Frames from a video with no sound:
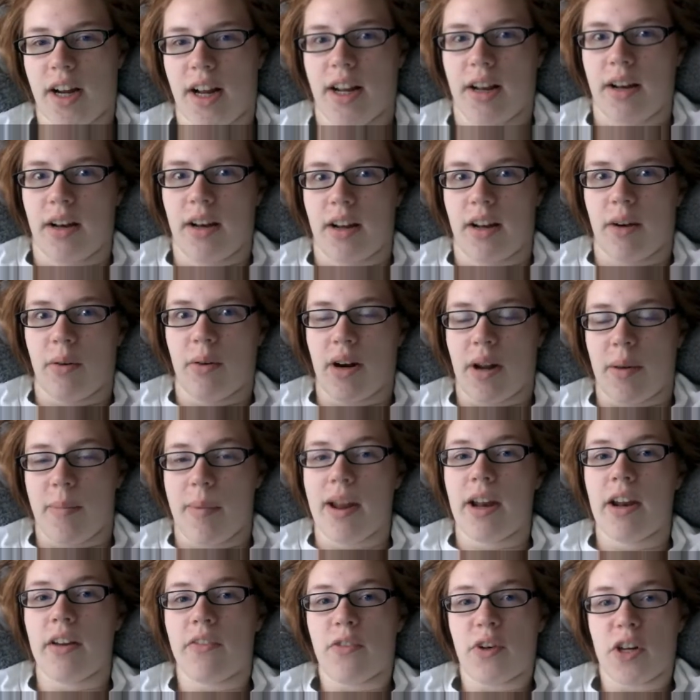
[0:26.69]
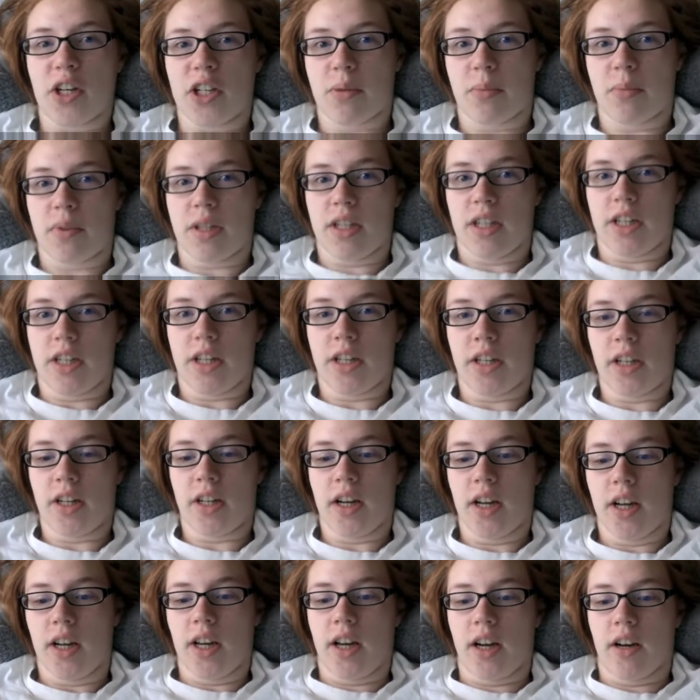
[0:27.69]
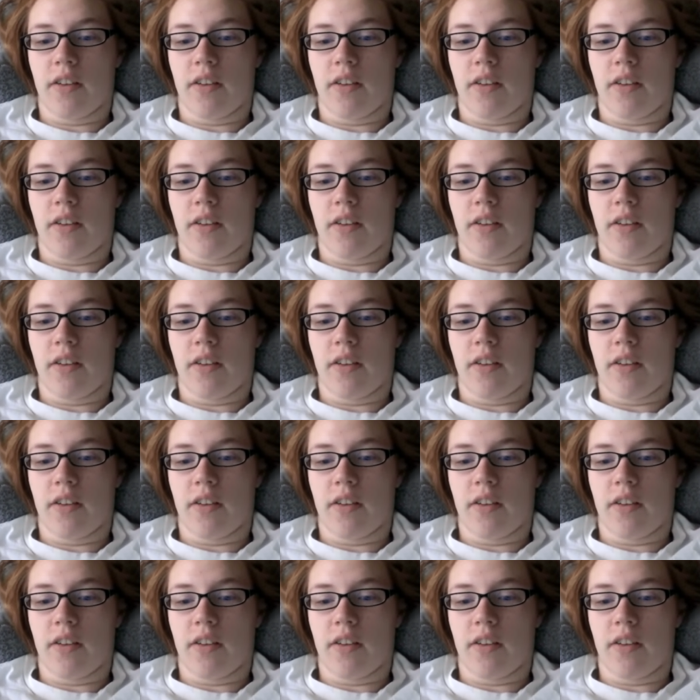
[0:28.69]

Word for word: and when I made it freshman year